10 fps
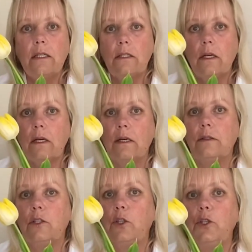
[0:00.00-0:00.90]

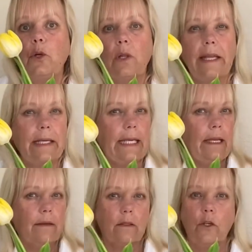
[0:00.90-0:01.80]
like
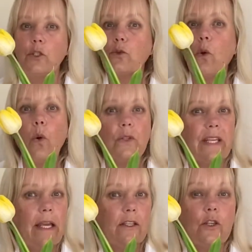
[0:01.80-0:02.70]
controls,
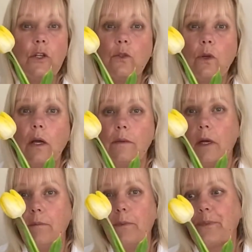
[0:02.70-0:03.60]
edge control,
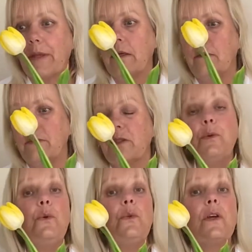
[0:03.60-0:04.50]

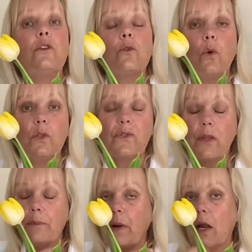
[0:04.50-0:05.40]
smooth controls for the
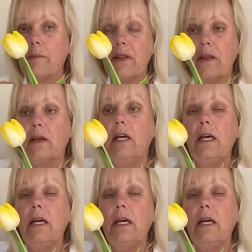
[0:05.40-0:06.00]
bottom of the